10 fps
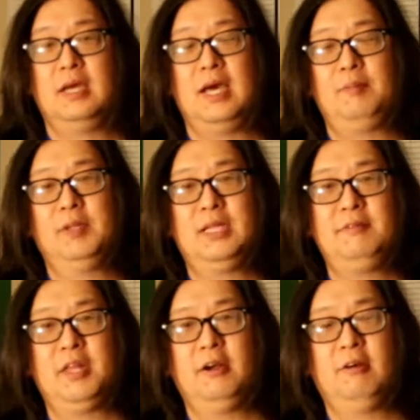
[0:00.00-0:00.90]
I
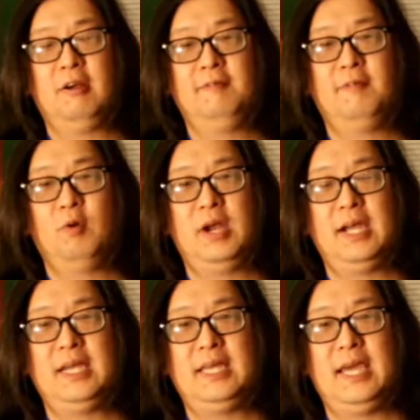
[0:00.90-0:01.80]
believe they're a
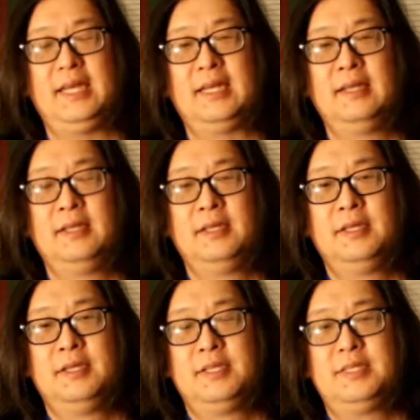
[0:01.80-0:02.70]

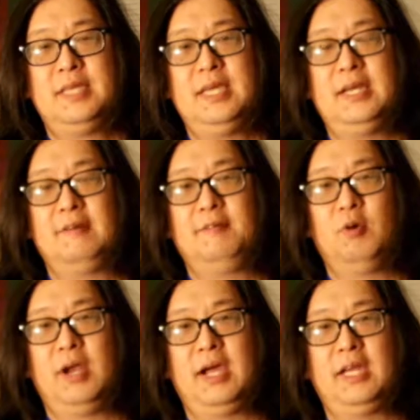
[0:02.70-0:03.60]
498T and a
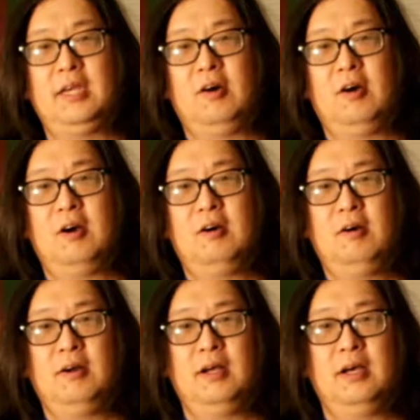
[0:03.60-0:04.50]

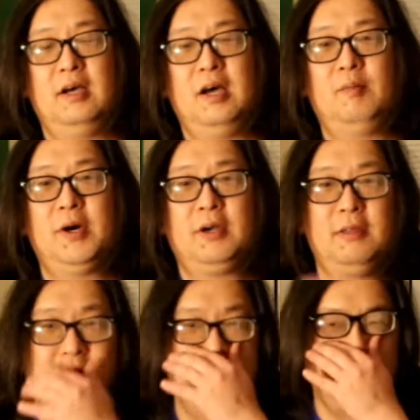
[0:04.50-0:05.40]
490R
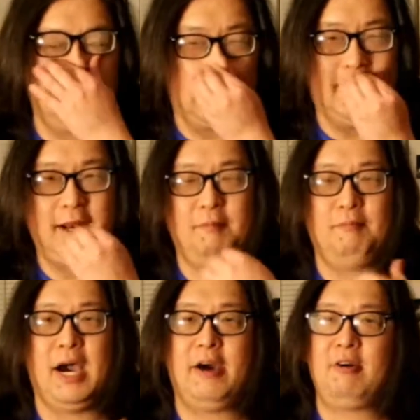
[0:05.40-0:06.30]
humbucker. These are kind of
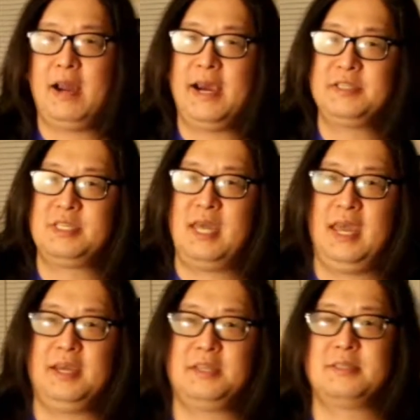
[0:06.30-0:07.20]
modernized
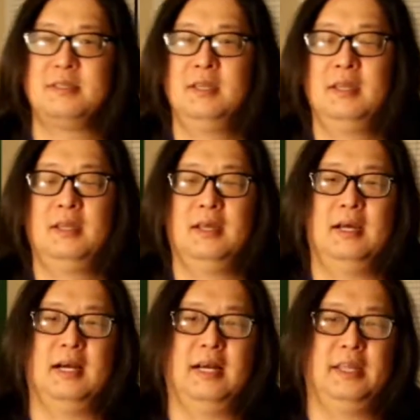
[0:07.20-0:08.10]
takes
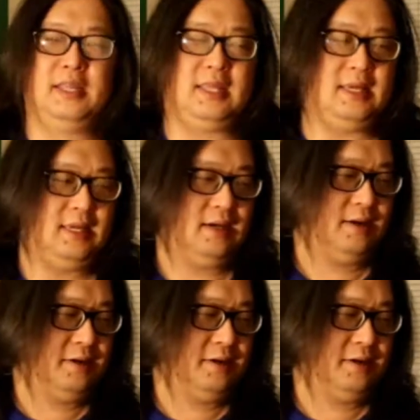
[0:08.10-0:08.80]
on the